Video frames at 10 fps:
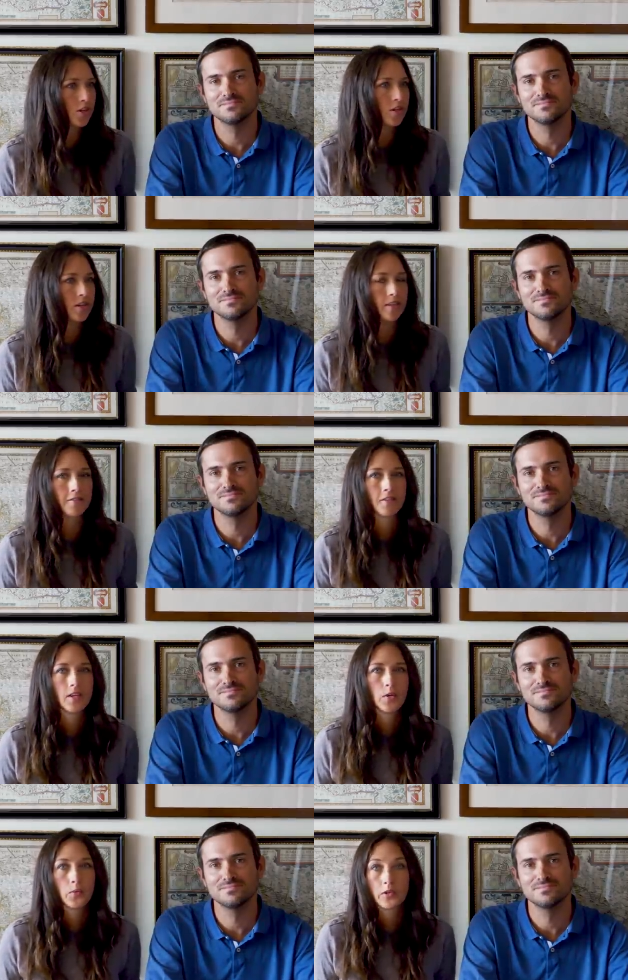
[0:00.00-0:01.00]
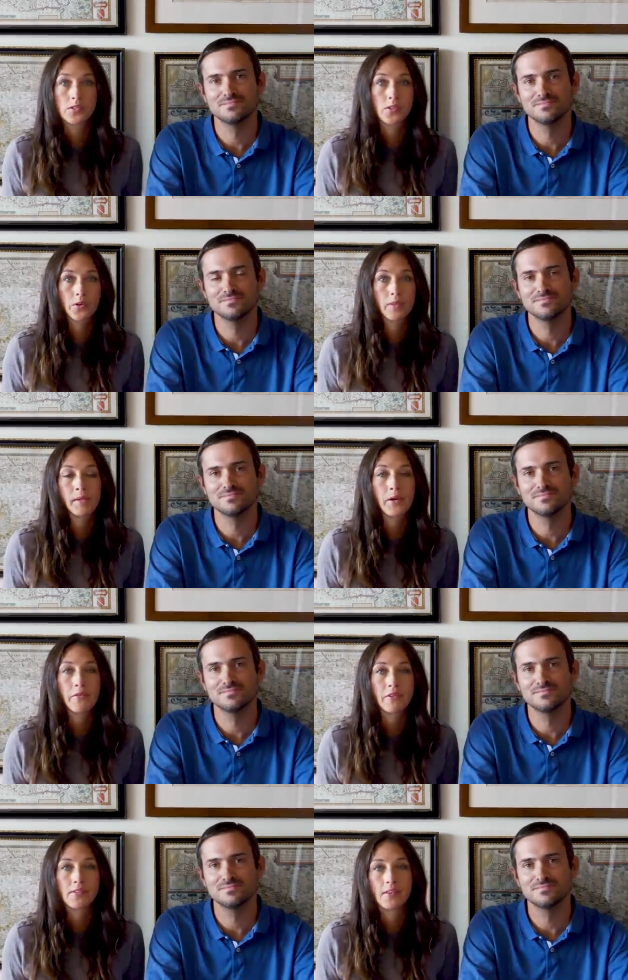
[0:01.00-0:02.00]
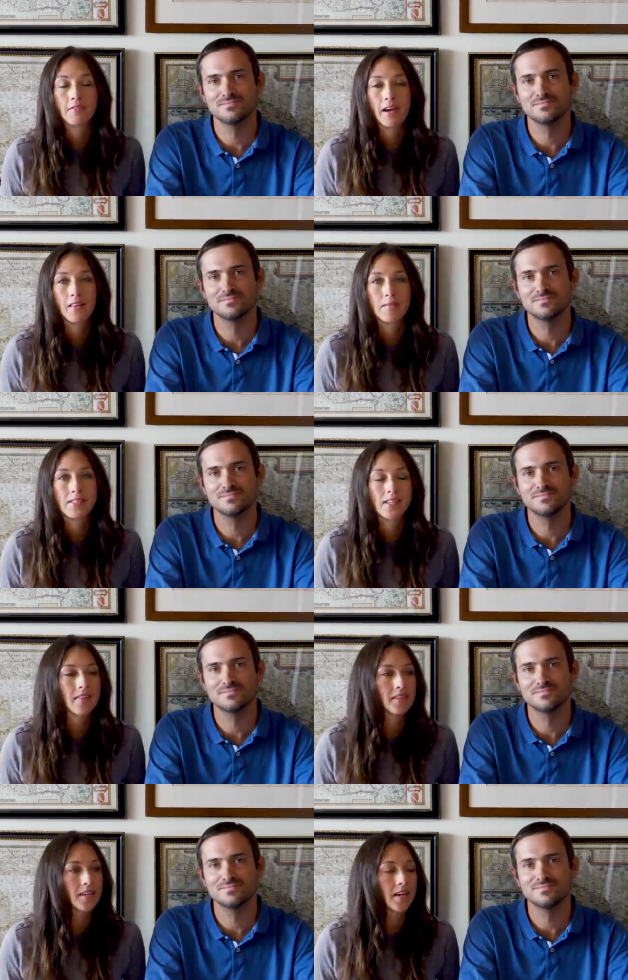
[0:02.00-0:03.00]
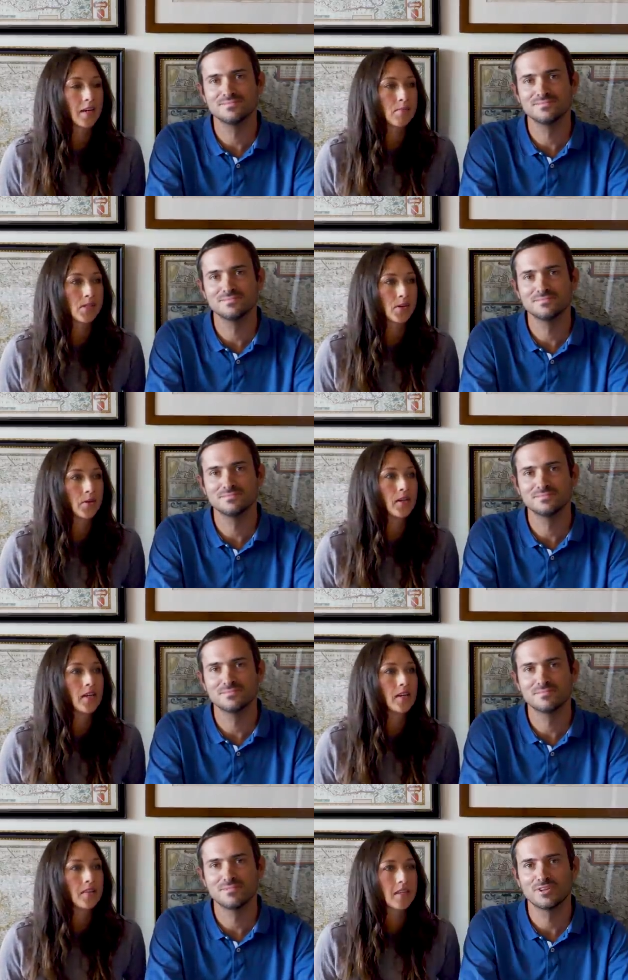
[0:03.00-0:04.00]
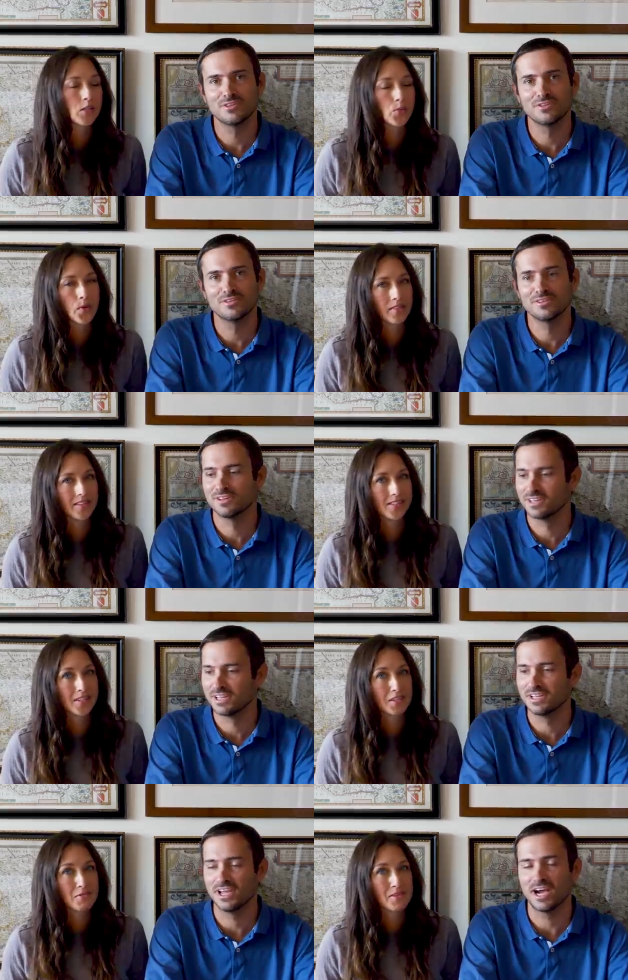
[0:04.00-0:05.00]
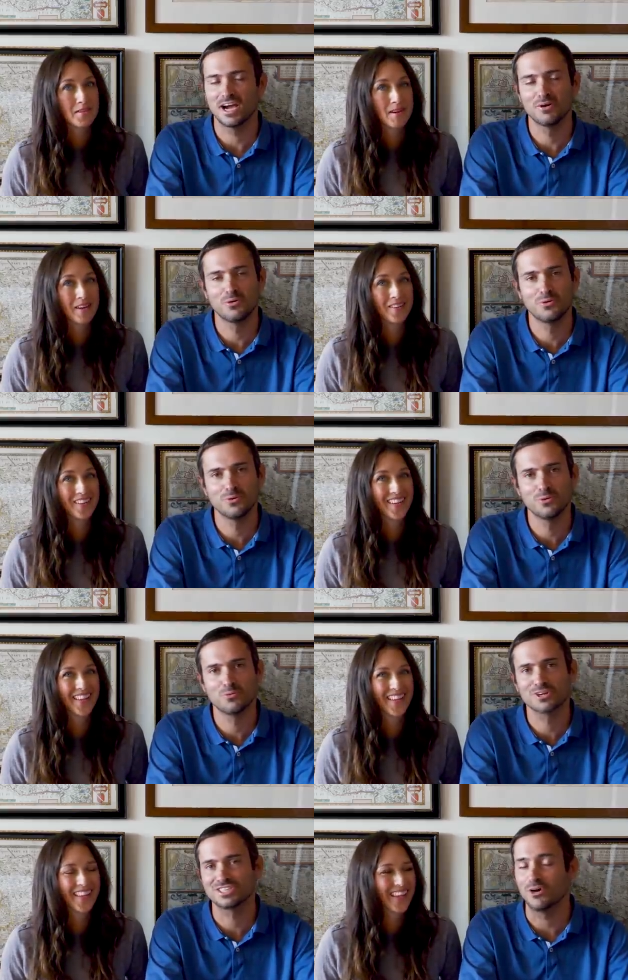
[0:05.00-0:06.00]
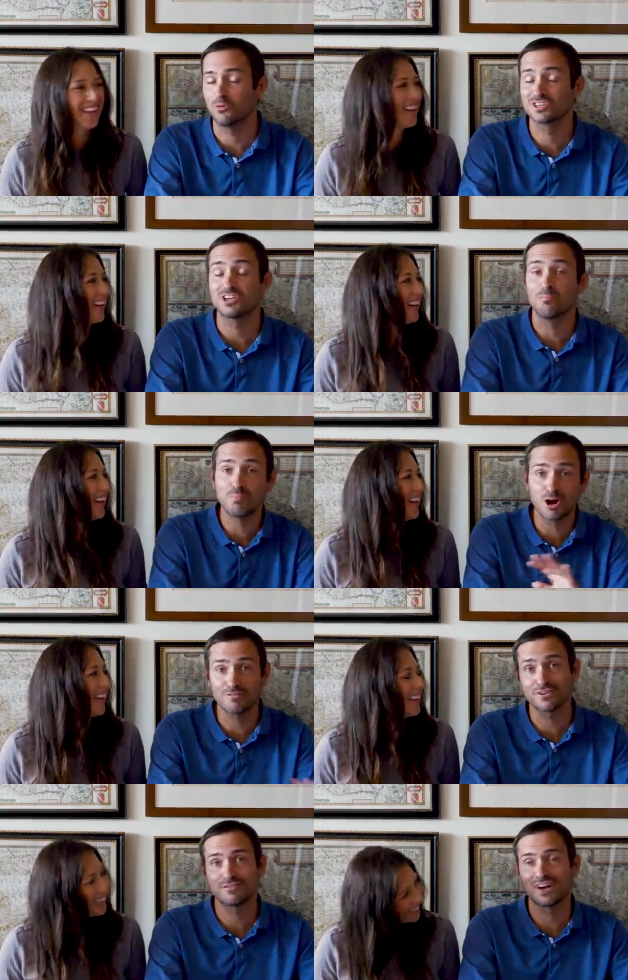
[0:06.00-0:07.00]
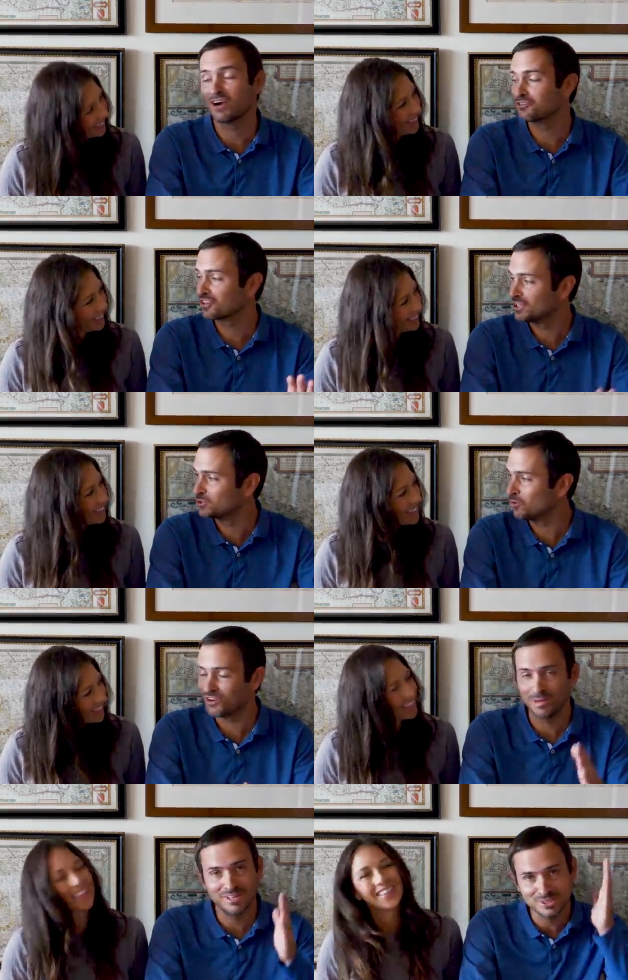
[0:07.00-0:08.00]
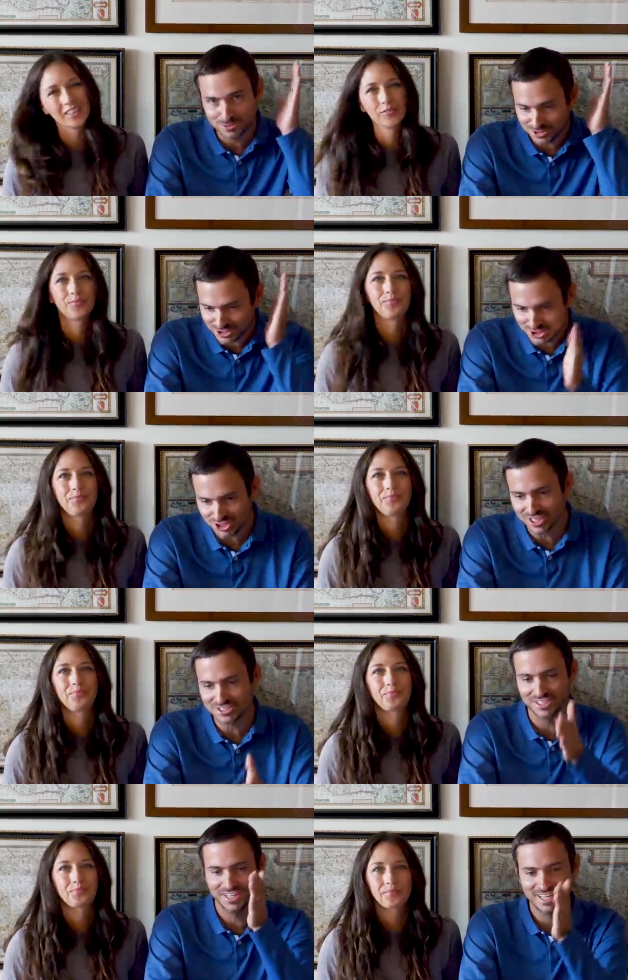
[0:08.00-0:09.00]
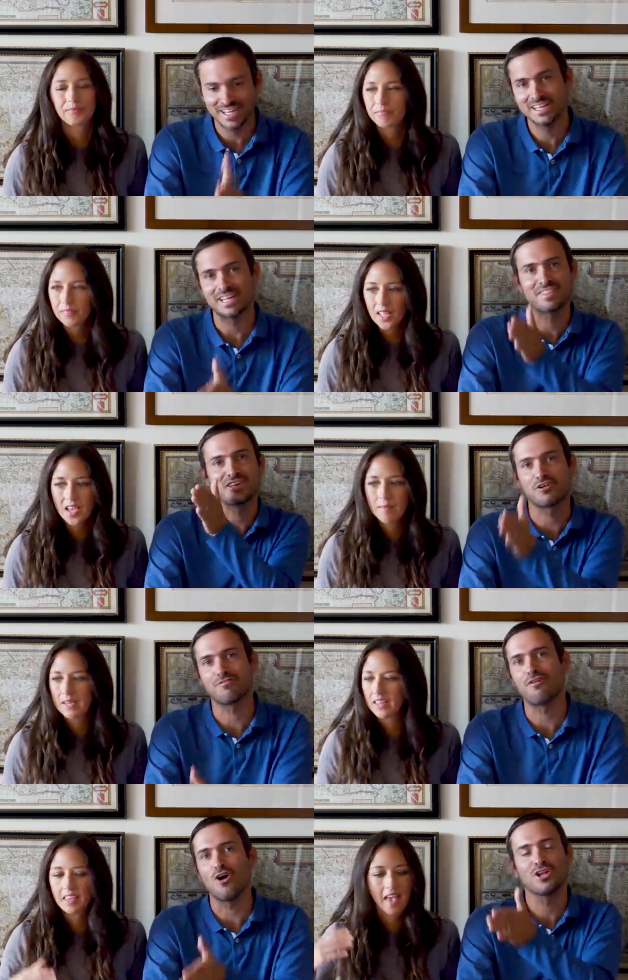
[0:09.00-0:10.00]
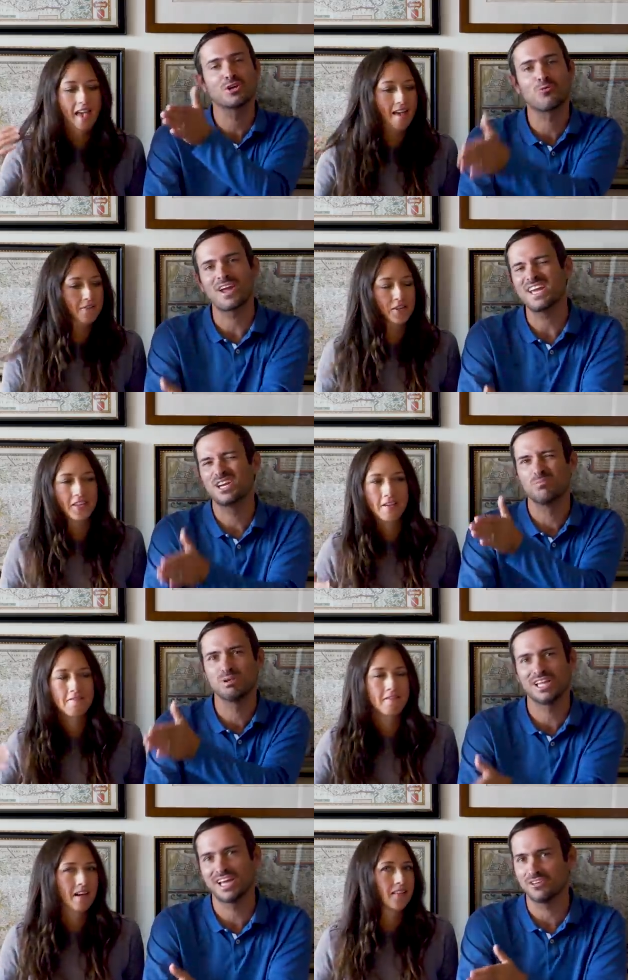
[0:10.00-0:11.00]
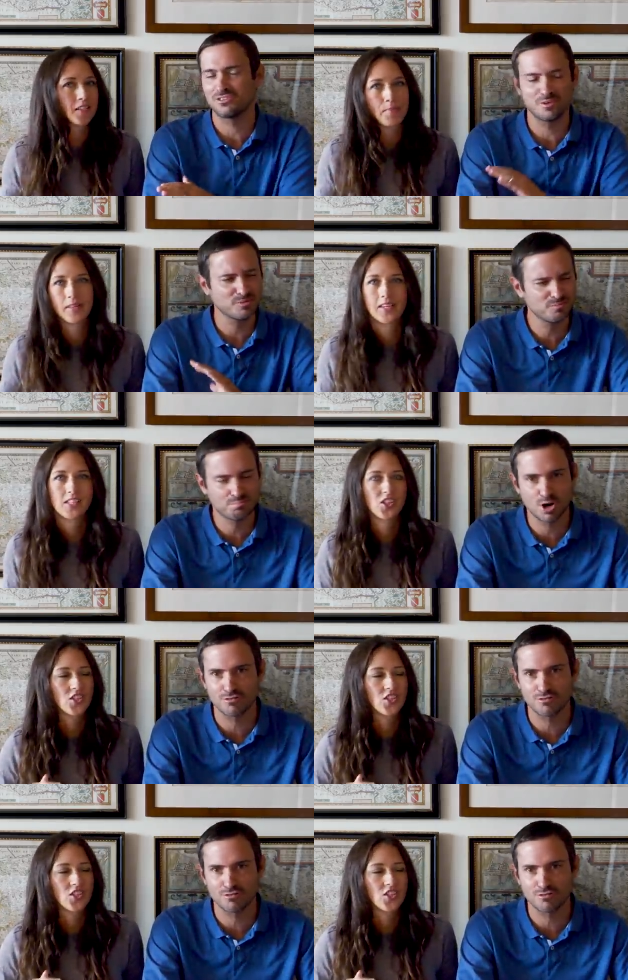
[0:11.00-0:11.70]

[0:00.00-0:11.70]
Speaker 1: sure if we were still going to be owners of elements at the time. So that's one less thing to worry about. works
Speaker 2: out works out perfect for our schedule. I mean, this was just like things I mean, are falling like right into place. fell into
Speaker 1: place